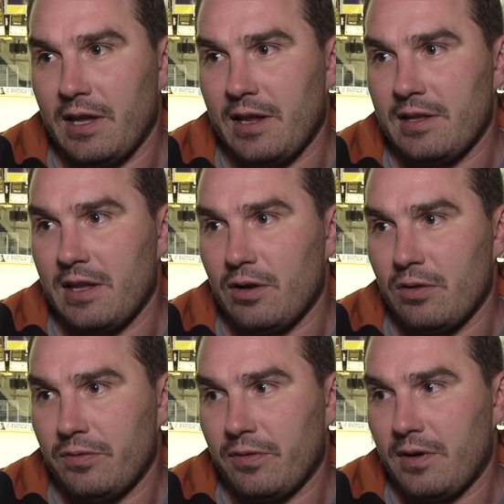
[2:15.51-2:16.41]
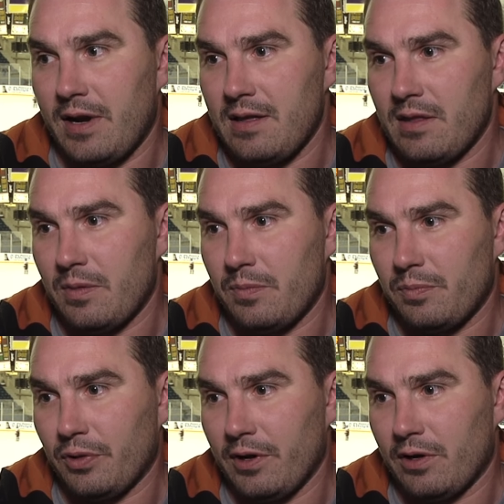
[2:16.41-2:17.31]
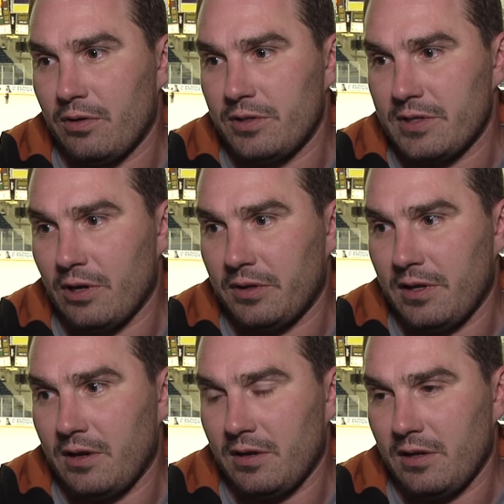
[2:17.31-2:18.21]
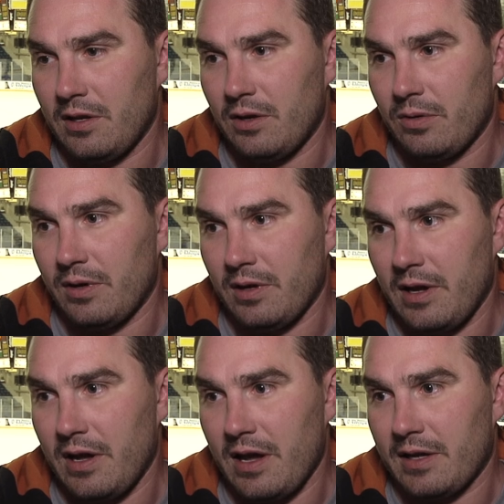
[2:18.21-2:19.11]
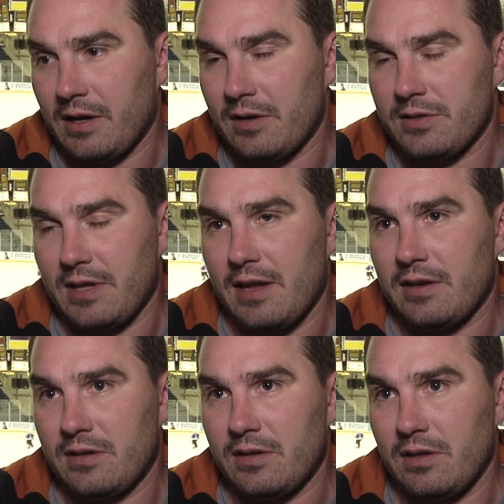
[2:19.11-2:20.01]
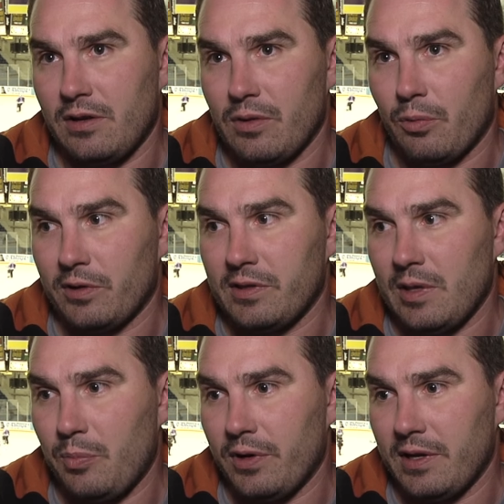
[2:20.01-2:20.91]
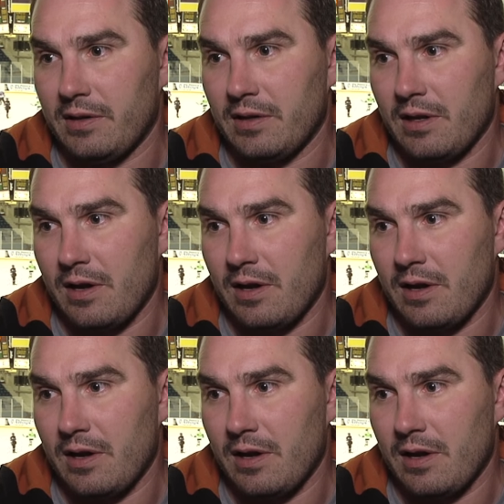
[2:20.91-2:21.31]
And for any of the player coaches out there, I can understand the work that they put in.